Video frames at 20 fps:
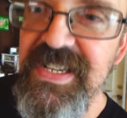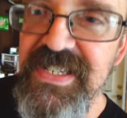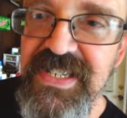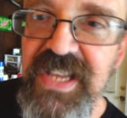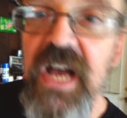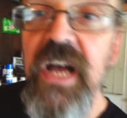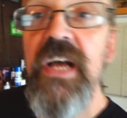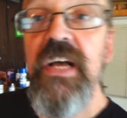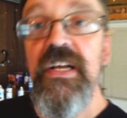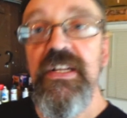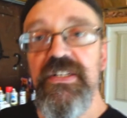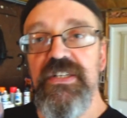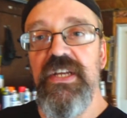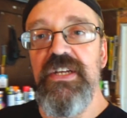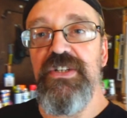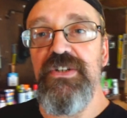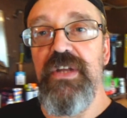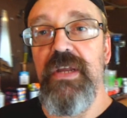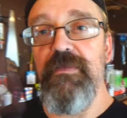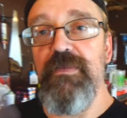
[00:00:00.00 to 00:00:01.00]
in
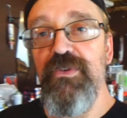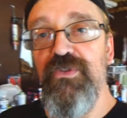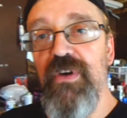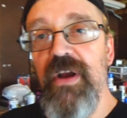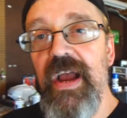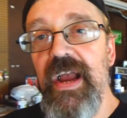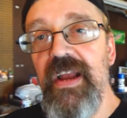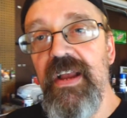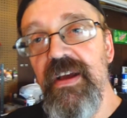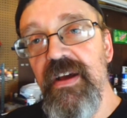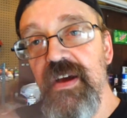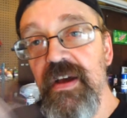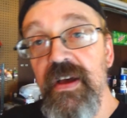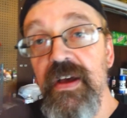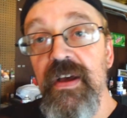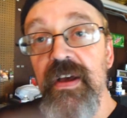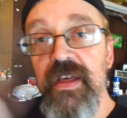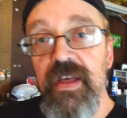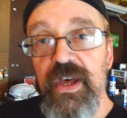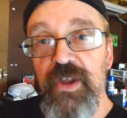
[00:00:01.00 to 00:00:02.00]
case you're keeping track.
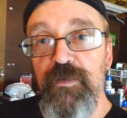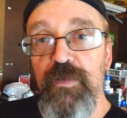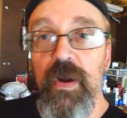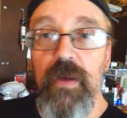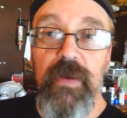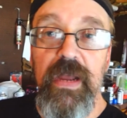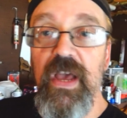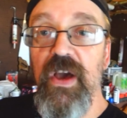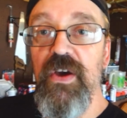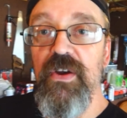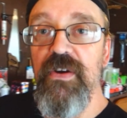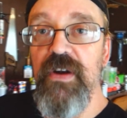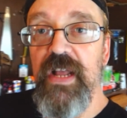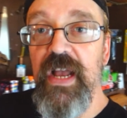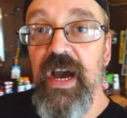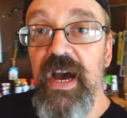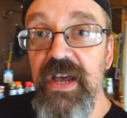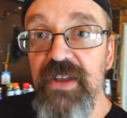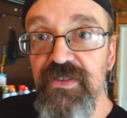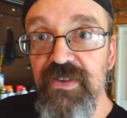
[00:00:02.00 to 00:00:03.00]
That's probably 100
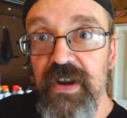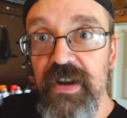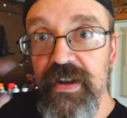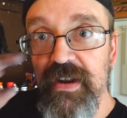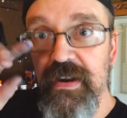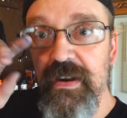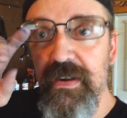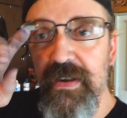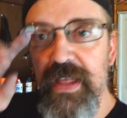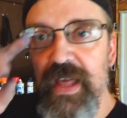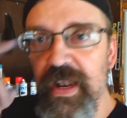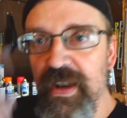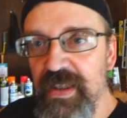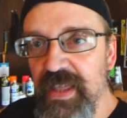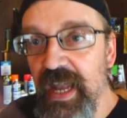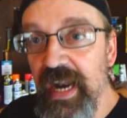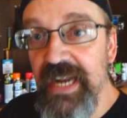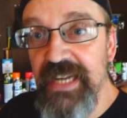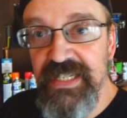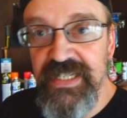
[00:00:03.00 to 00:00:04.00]
guys right there
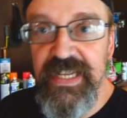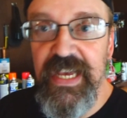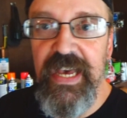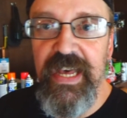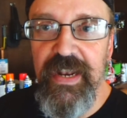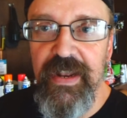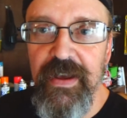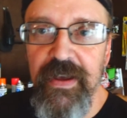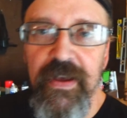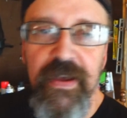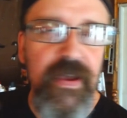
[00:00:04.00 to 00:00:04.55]
that I said.